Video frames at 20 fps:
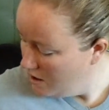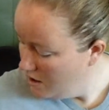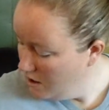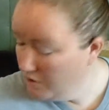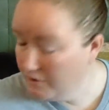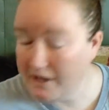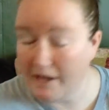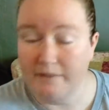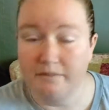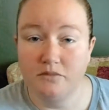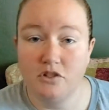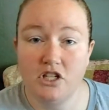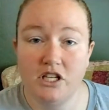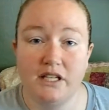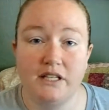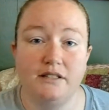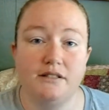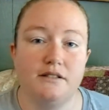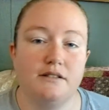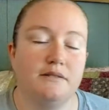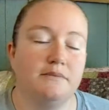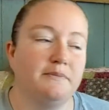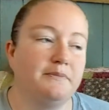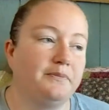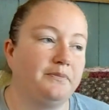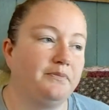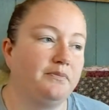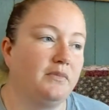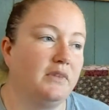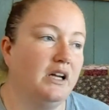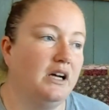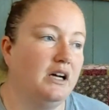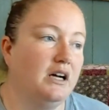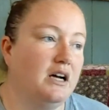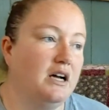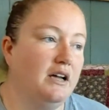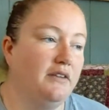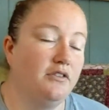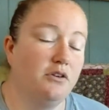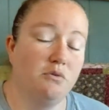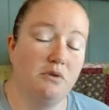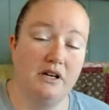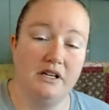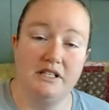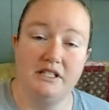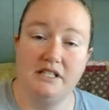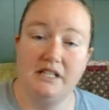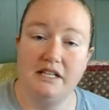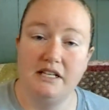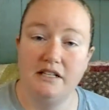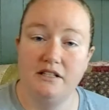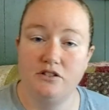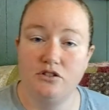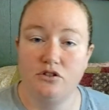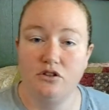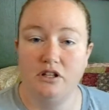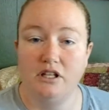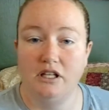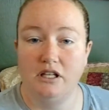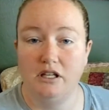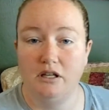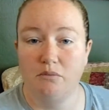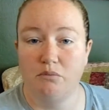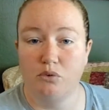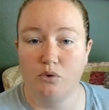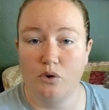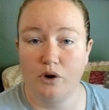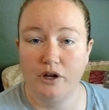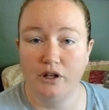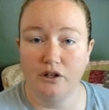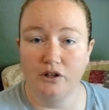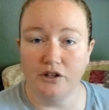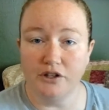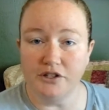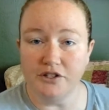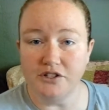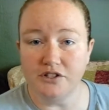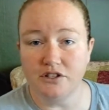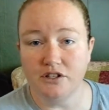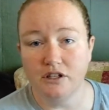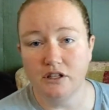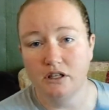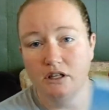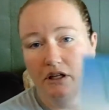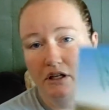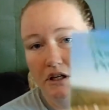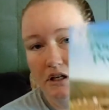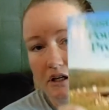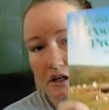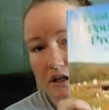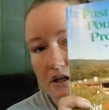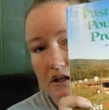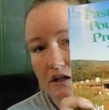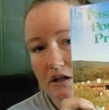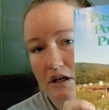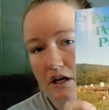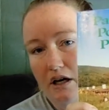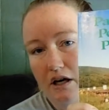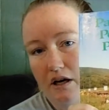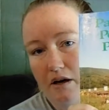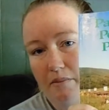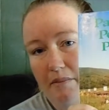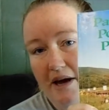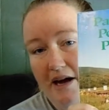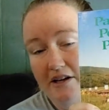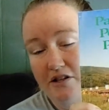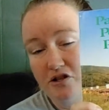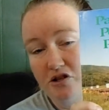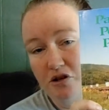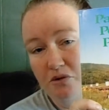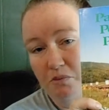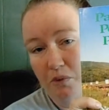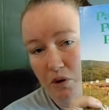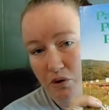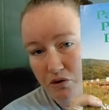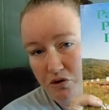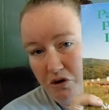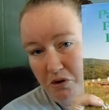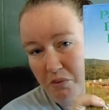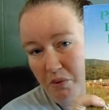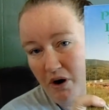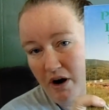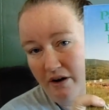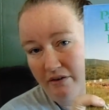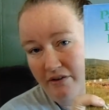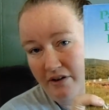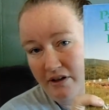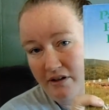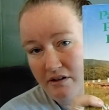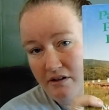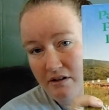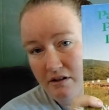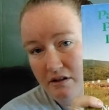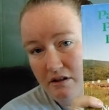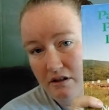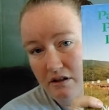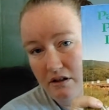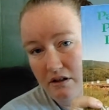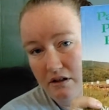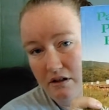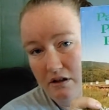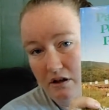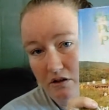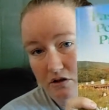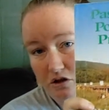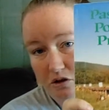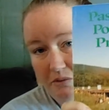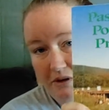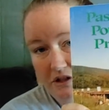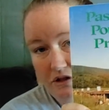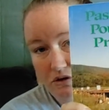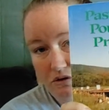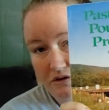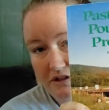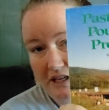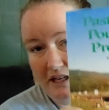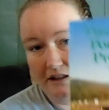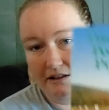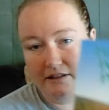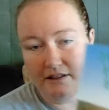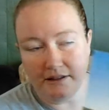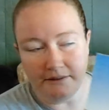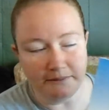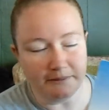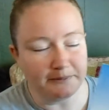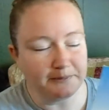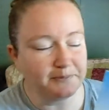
Okay, chickens. If you're wanting to get into the broilers, Pastured Poultry Profits, also by Joel Salatin.